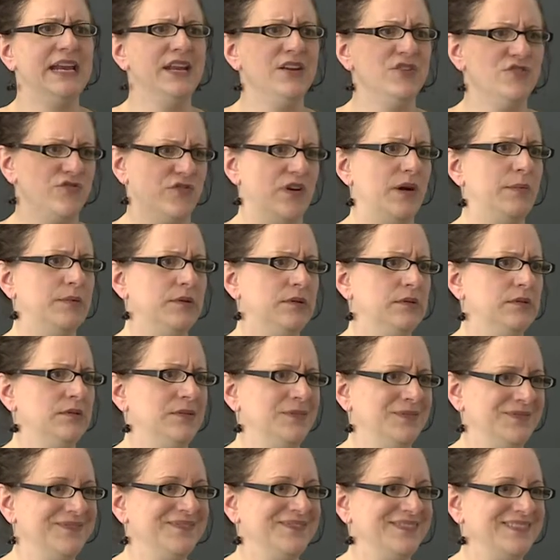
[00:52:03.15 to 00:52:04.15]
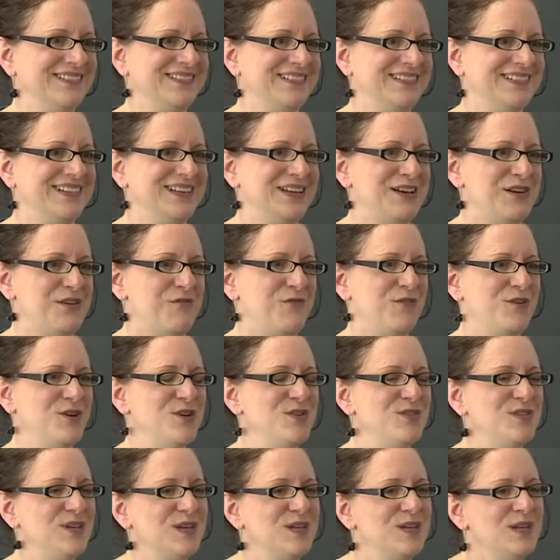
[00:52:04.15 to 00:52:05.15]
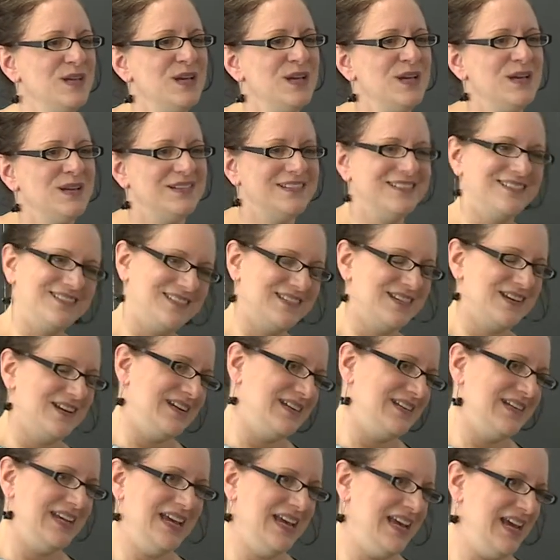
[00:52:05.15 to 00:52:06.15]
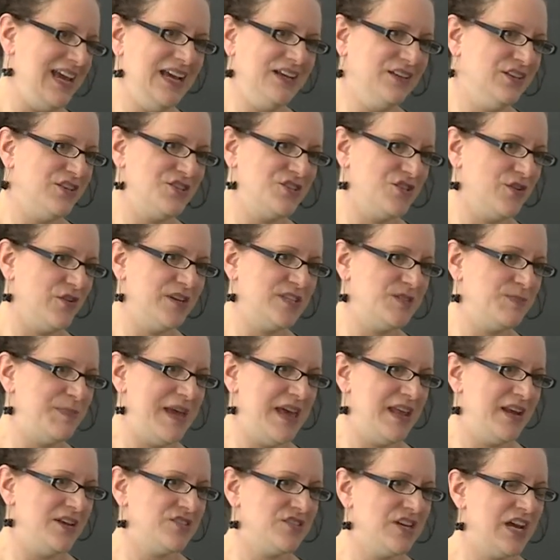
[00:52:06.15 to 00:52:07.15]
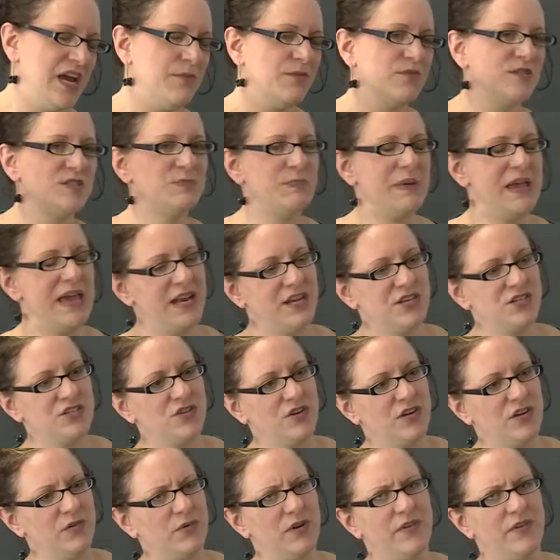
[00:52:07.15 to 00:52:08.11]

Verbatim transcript: in trouble for using English during Spanish time or Spanish during.